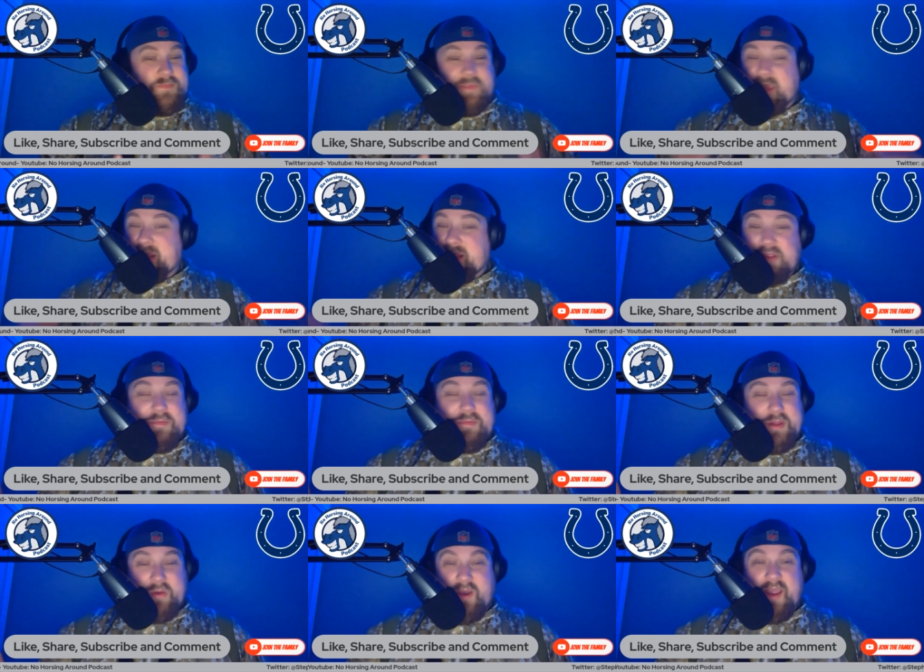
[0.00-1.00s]
getting a little
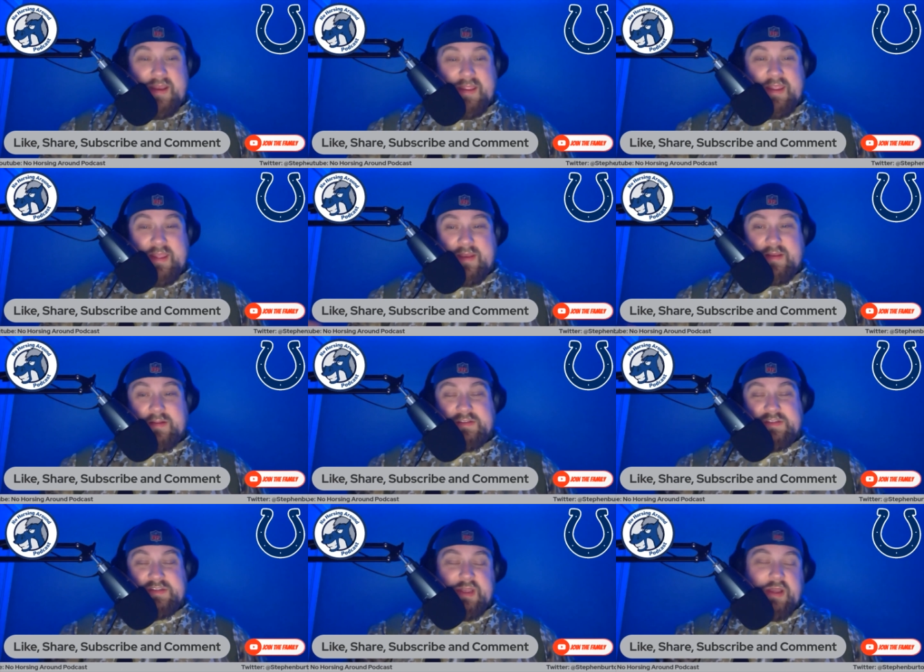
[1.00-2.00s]
bit quiet again.
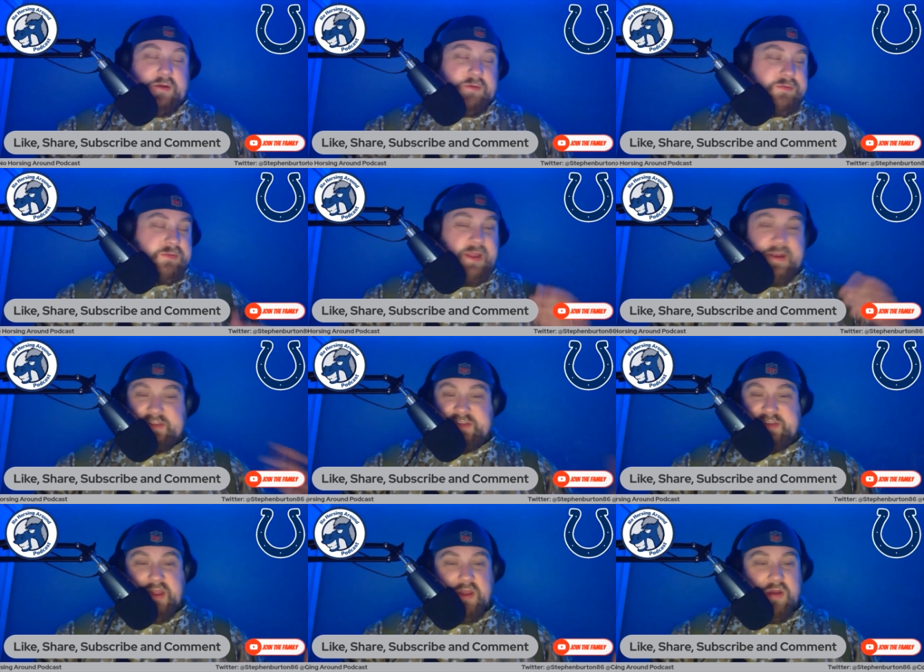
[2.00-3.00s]
So let
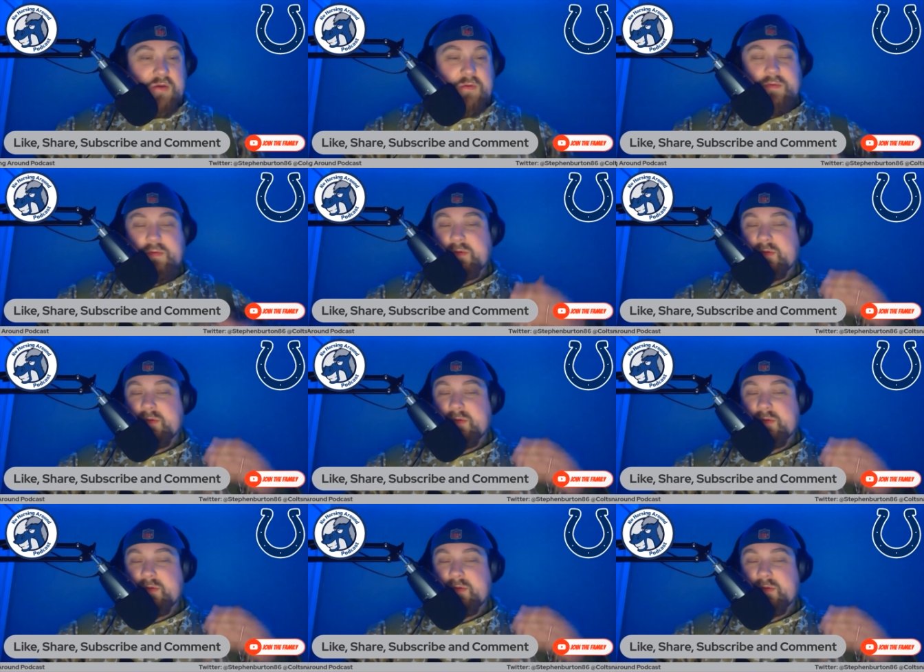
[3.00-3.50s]
us know.